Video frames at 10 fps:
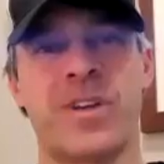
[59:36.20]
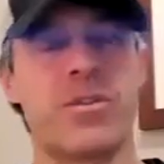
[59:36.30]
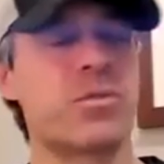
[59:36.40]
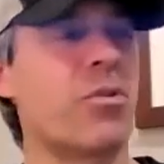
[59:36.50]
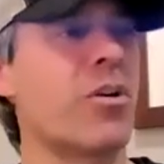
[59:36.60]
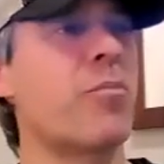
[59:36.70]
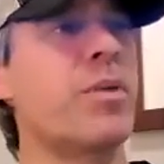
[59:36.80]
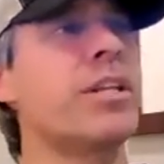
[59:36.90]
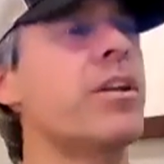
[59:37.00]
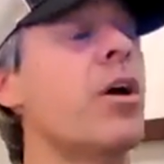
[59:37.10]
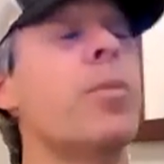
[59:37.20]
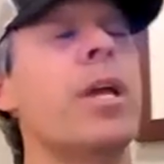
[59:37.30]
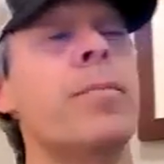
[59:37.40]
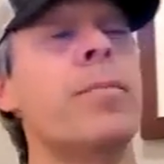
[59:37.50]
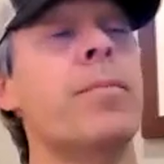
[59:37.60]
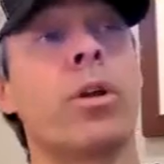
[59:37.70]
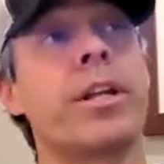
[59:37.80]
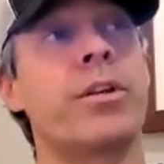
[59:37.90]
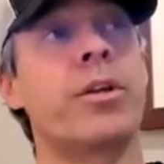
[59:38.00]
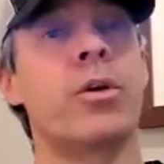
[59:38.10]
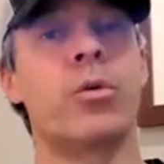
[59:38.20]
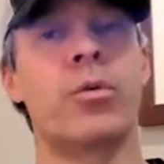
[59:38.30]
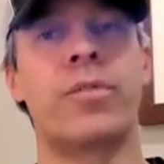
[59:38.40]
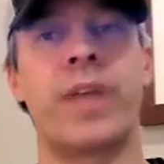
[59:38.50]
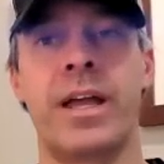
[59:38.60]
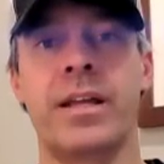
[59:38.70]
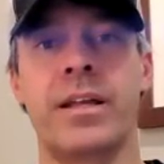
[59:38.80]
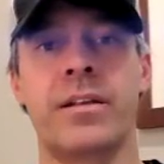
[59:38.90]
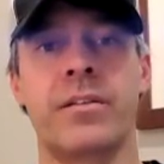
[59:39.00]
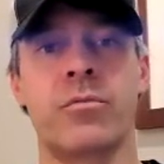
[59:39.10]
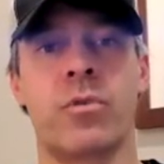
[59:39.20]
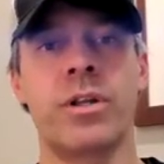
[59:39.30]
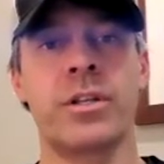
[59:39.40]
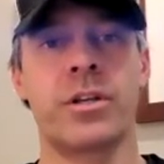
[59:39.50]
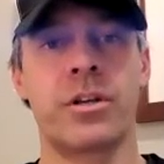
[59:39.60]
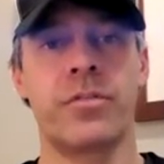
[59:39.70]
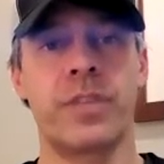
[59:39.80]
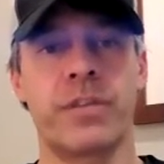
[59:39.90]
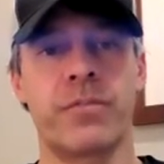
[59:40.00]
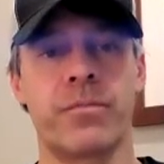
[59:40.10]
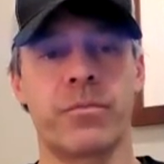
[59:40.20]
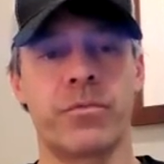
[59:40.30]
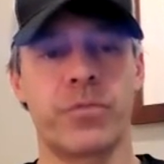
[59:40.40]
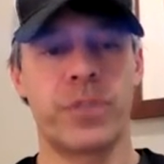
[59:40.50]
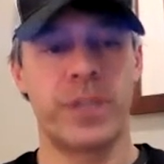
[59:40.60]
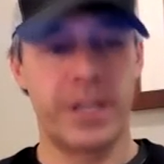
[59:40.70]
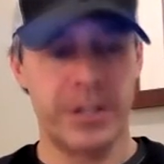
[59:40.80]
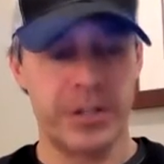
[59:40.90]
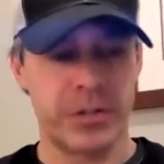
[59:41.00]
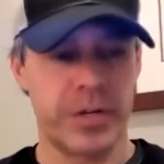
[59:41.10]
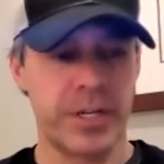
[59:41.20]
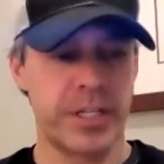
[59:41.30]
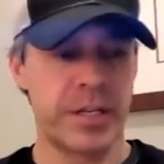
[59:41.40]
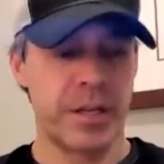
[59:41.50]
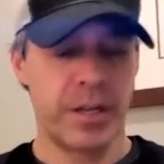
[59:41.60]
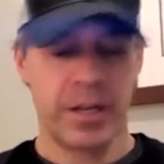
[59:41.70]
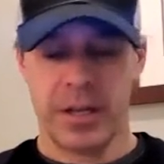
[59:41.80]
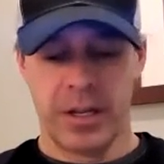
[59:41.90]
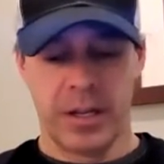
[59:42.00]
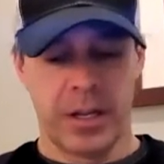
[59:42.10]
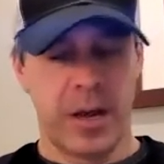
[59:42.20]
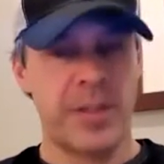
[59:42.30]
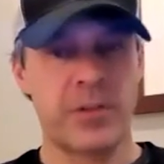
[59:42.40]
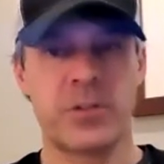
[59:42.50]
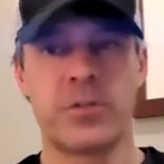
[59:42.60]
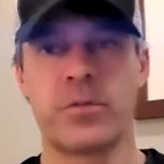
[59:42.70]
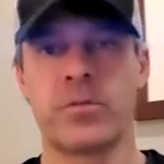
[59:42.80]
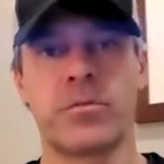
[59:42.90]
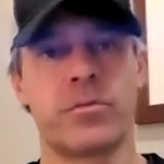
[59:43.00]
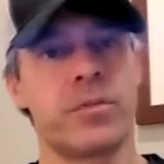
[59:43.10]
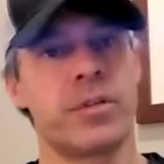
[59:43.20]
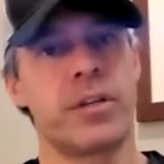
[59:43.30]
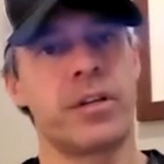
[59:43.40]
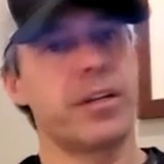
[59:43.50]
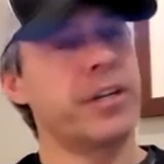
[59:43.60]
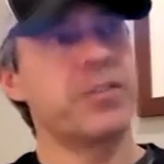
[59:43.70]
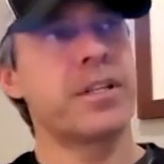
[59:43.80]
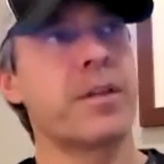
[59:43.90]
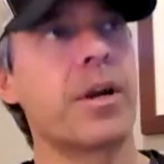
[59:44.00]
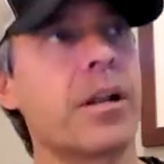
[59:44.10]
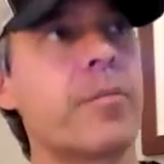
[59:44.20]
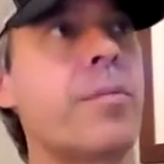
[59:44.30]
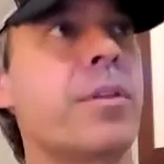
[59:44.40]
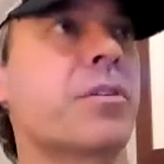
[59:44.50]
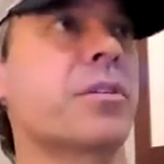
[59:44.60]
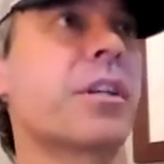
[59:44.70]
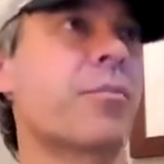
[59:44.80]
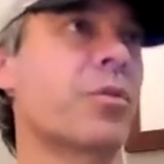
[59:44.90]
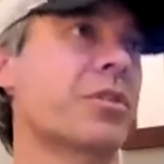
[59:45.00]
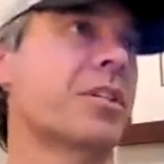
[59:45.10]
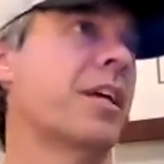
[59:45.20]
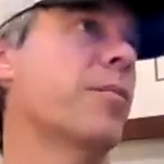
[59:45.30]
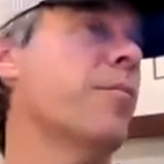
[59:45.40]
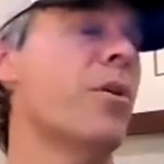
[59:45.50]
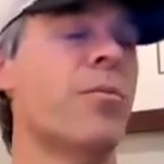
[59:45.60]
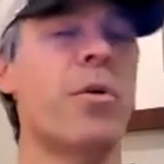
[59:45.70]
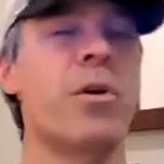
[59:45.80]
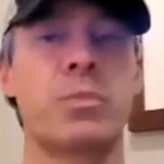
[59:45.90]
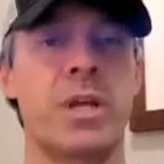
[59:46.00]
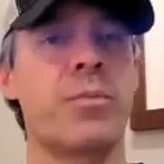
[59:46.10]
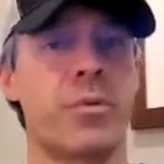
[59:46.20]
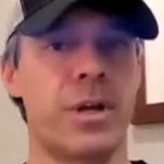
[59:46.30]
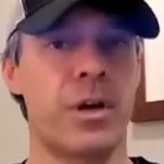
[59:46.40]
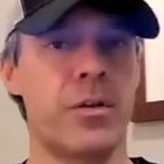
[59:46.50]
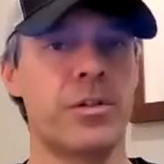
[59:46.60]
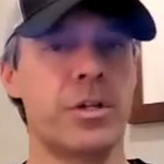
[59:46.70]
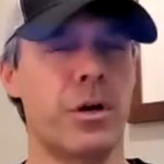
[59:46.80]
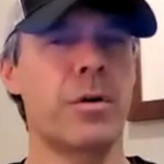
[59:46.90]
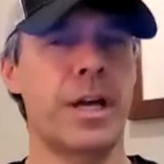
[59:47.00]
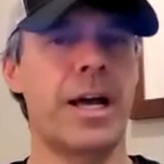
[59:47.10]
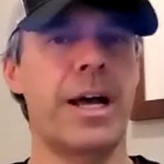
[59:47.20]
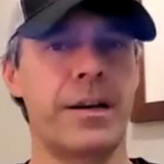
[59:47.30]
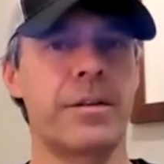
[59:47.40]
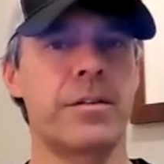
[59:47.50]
I was wondering. But people really do. One good thing for the industry is that, I mean, like you said, Marilyn, maybe there's some percent, most people know that y'all got,